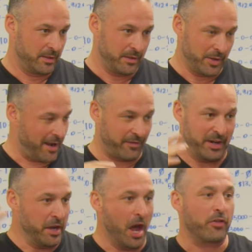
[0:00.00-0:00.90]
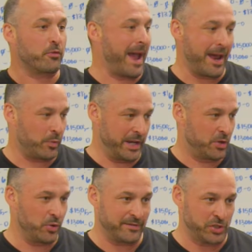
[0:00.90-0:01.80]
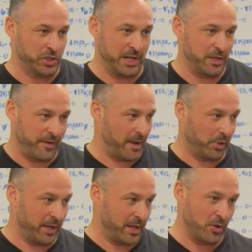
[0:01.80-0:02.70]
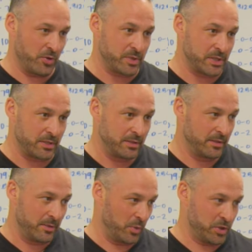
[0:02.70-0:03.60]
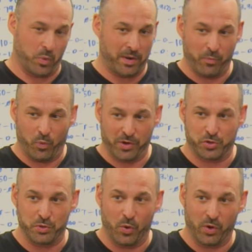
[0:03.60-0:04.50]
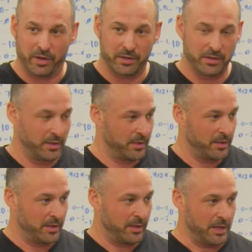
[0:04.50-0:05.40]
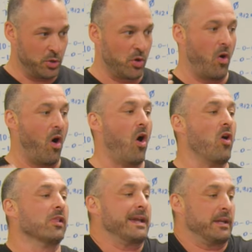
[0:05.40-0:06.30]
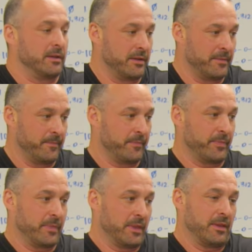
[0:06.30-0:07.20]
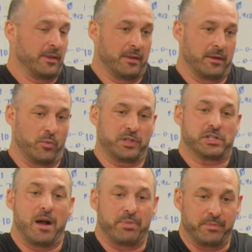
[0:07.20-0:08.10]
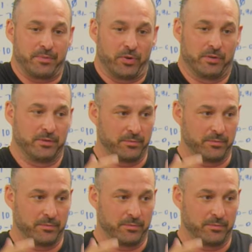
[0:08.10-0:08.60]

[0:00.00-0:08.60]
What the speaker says: you have another bad week, who gives a shit? You've had plenty of those. What's one or two more? And you go all in. What's stopping people?